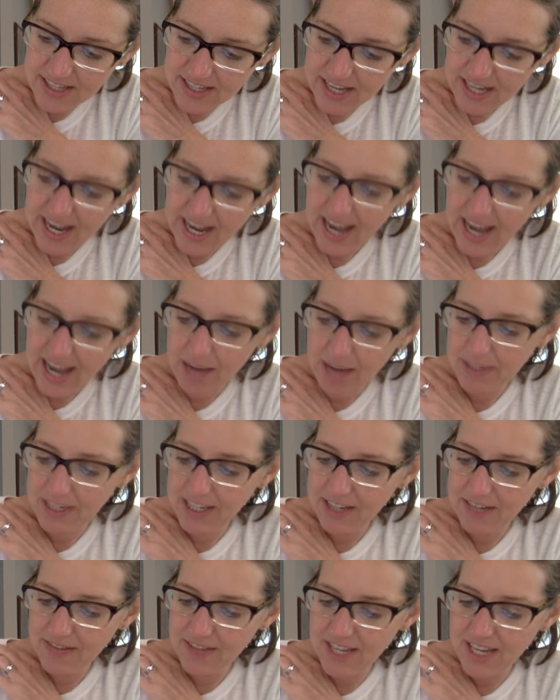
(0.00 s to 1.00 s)
and how
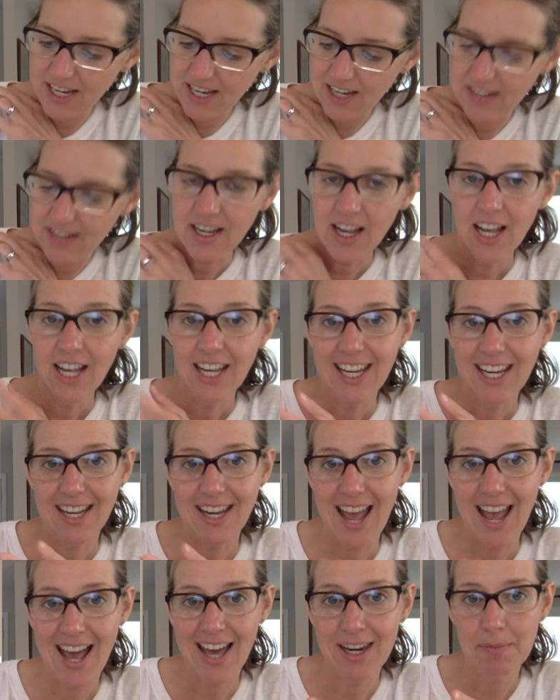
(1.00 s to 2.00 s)
many of these can
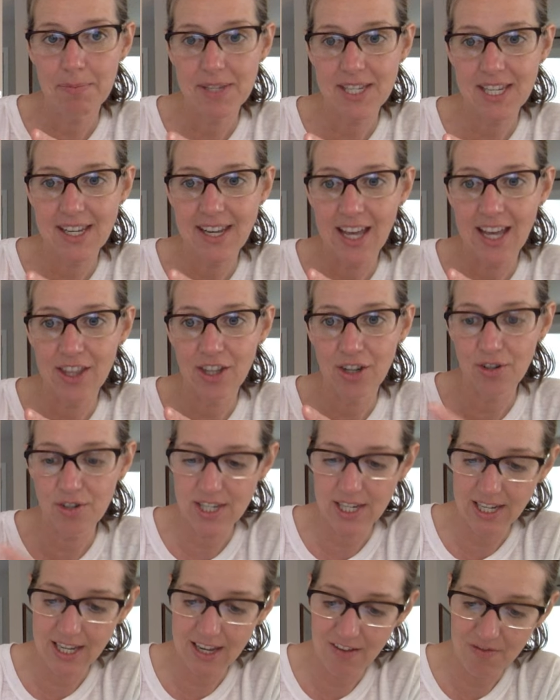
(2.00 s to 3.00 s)
add up together
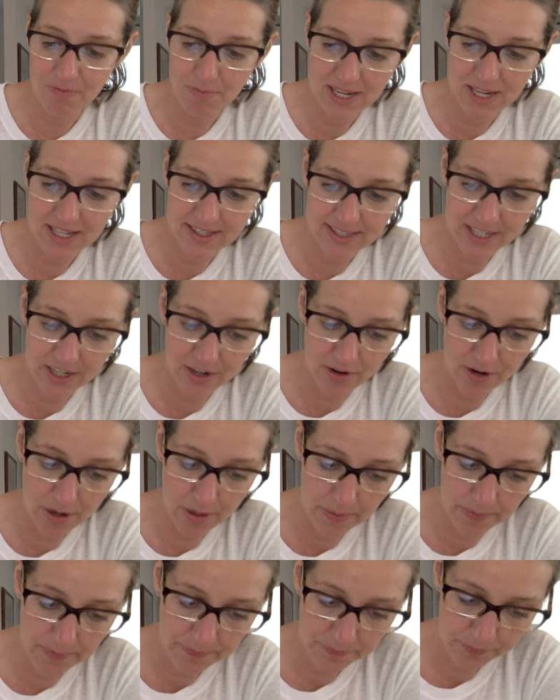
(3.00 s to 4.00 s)
to give me
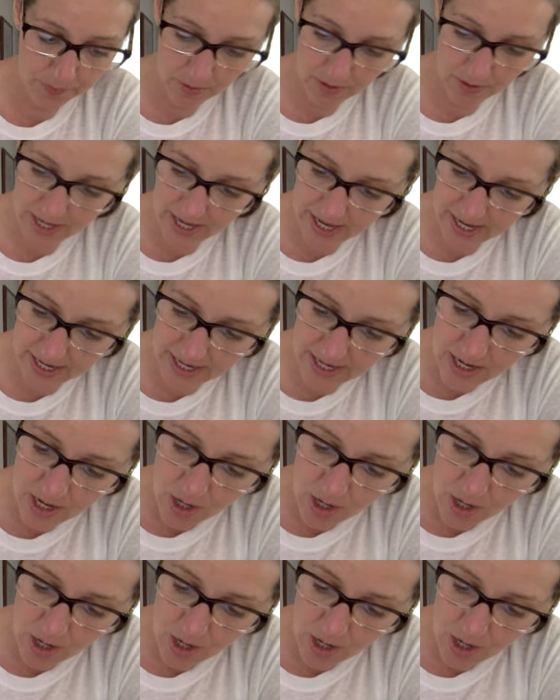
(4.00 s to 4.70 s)
0? Okay,